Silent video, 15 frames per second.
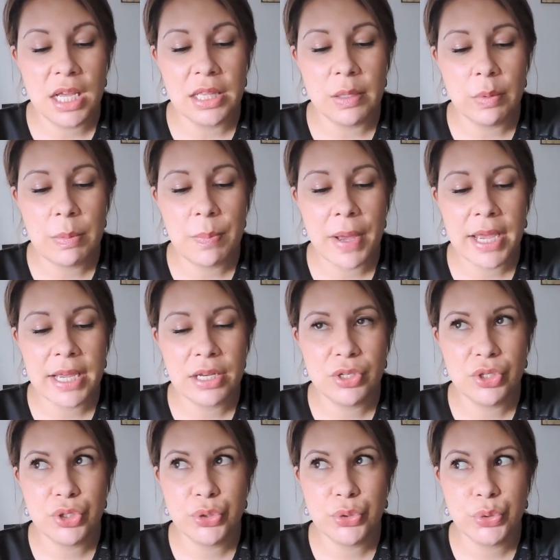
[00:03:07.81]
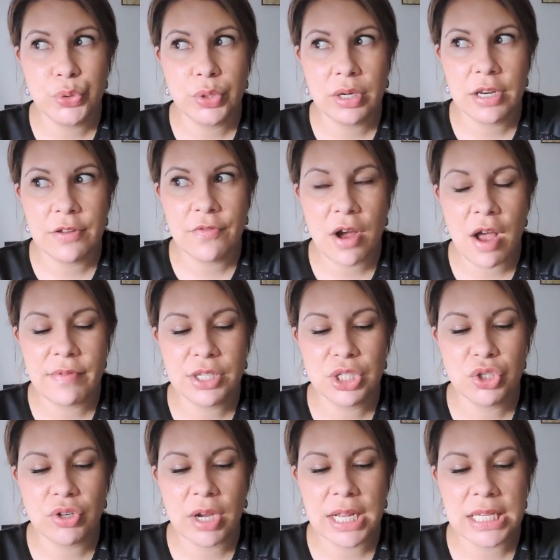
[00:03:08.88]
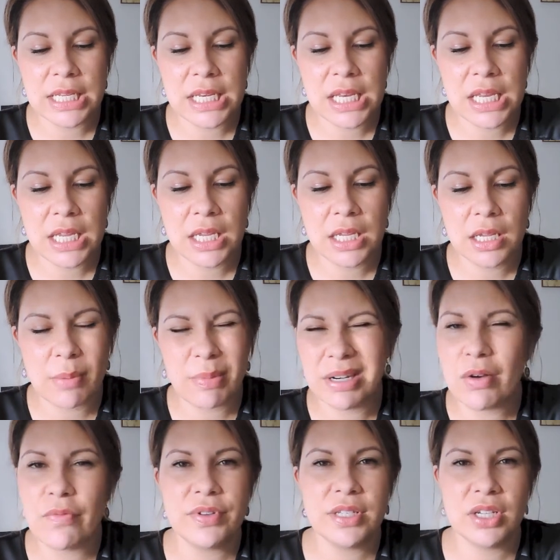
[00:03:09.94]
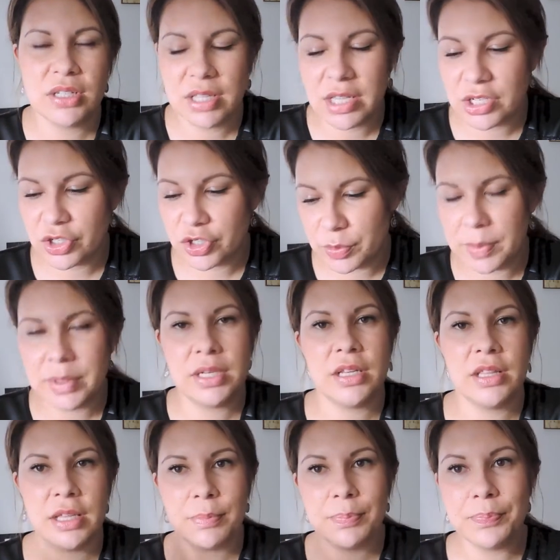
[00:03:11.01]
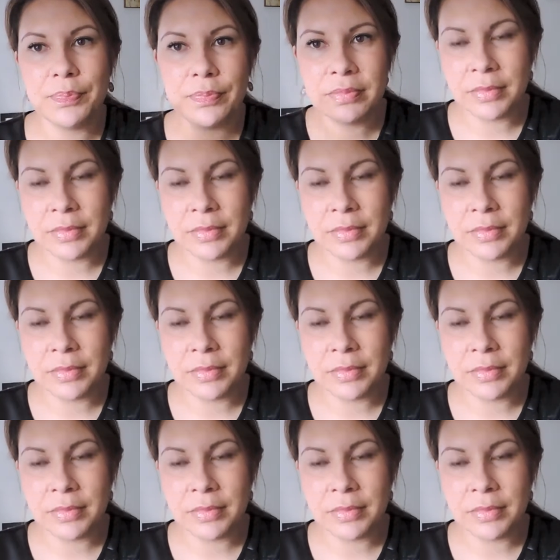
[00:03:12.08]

and then we paid $2.95 Australian here. I mean, obviously, because they're distributor, they've